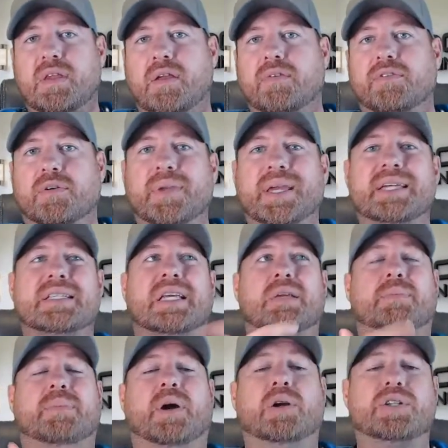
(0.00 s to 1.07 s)
for me is that the
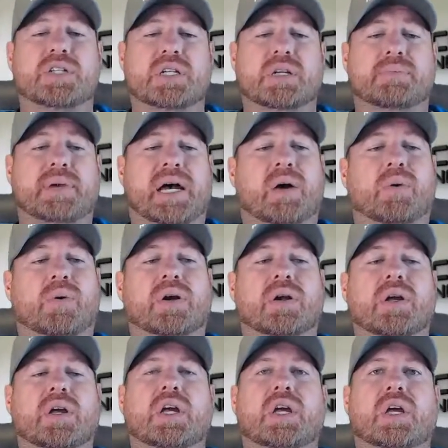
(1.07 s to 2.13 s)
purchasing power,
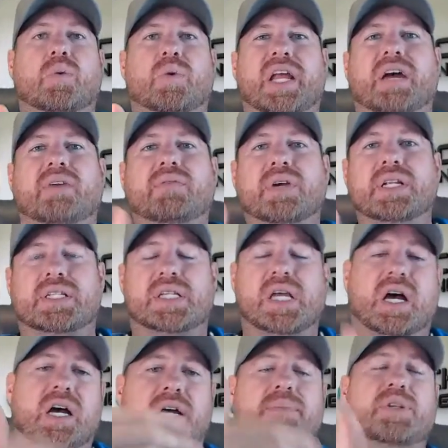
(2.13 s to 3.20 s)
whenever it's
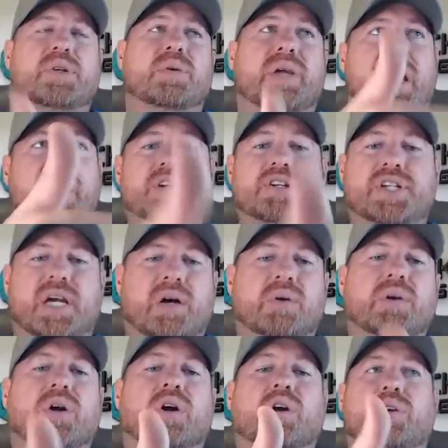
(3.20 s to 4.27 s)
time to cash
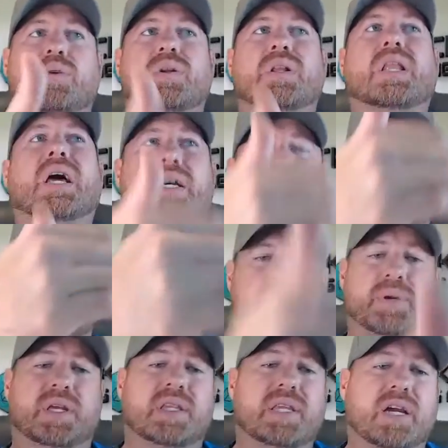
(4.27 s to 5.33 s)
out or utilize or
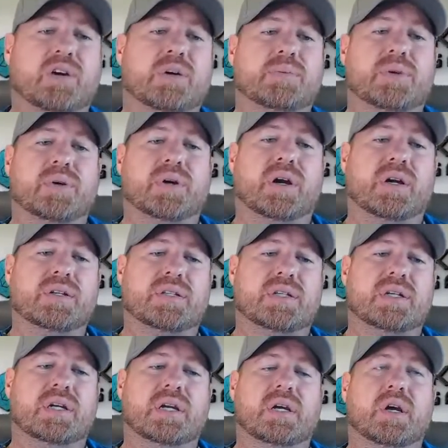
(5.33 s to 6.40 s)
spend that
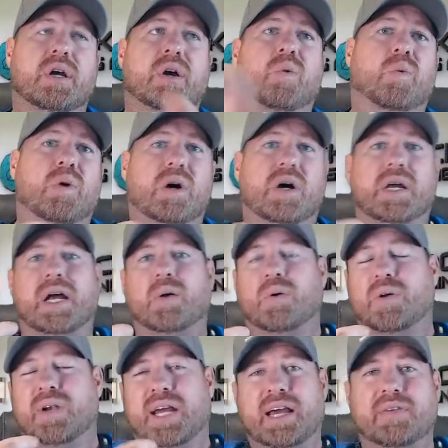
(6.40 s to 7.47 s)
cryptocurrency, one, I
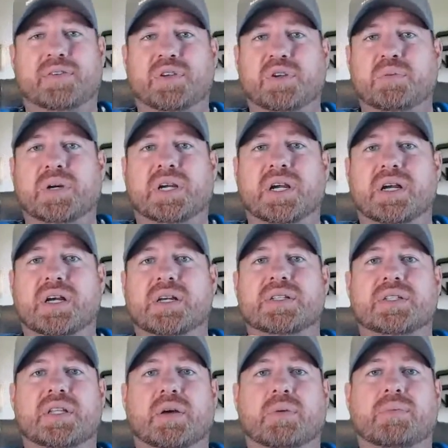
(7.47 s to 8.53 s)
won't have to
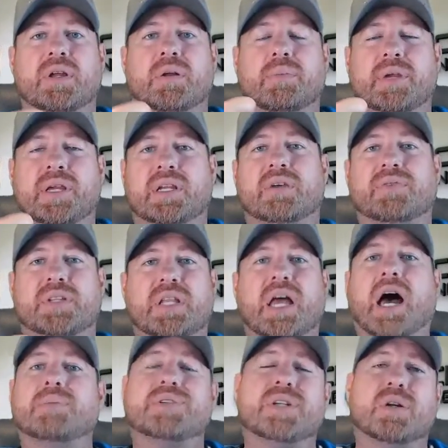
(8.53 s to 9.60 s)
because it'll be enough
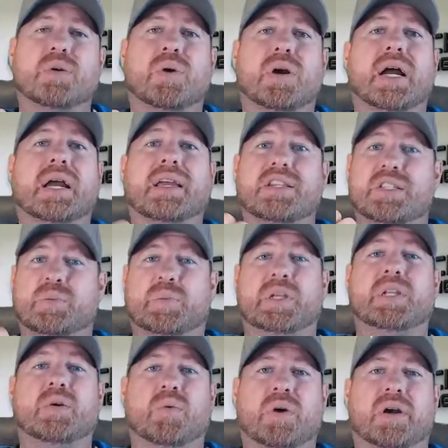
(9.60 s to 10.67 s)
adoption to where I can spend
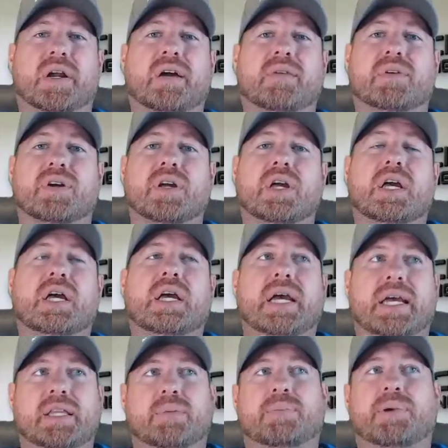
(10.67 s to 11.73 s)
it wherever.
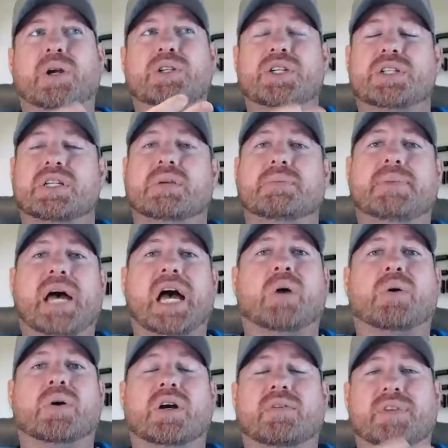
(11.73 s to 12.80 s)
And the purchasing
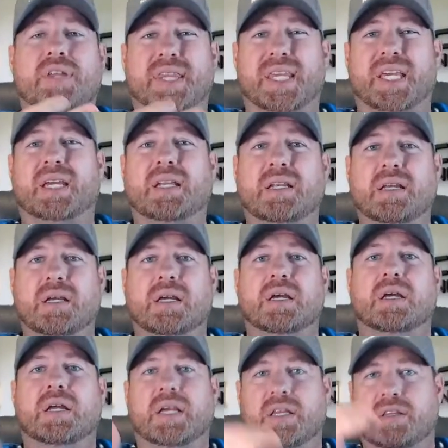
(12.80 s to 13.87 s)
power of it then
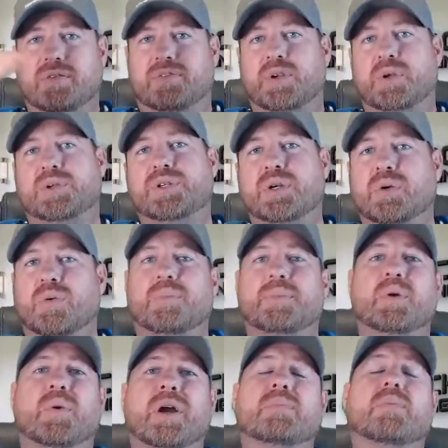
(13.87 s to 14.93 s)
in the future will be
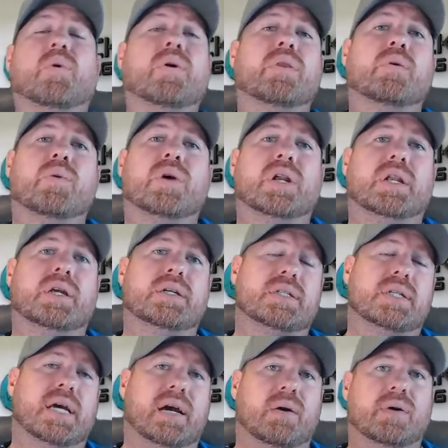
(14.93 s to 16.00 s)
way more than what it is
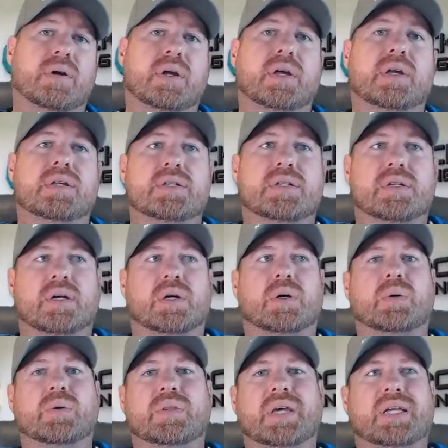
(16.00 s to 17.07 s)
now.
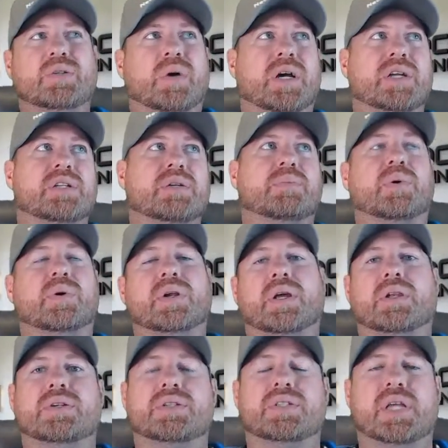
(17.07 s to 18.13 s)
So that's why it's important to
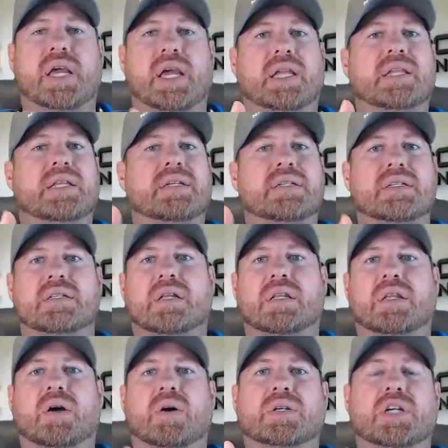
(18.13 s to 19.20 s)
understand this is a
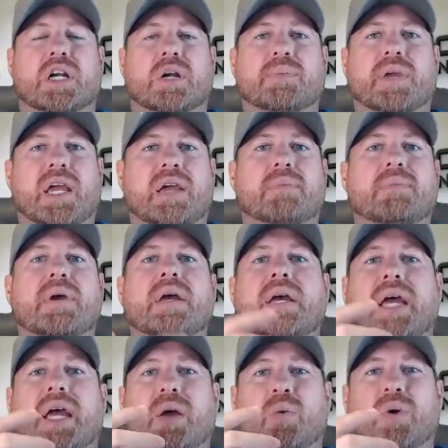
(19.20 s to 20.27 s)
long-term game.
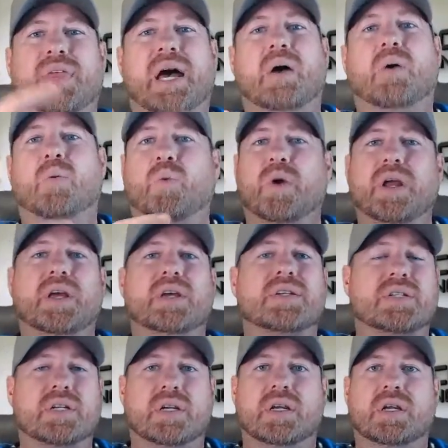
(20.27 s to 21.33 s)
And without
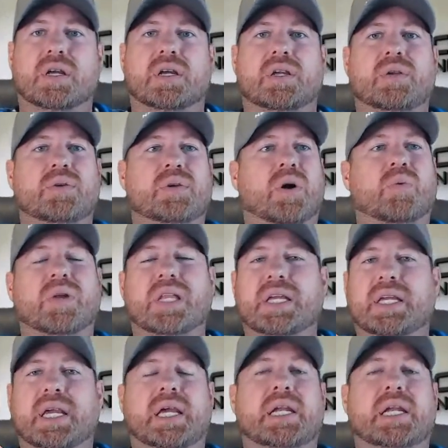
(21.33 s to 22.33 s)
risk, you don't really gain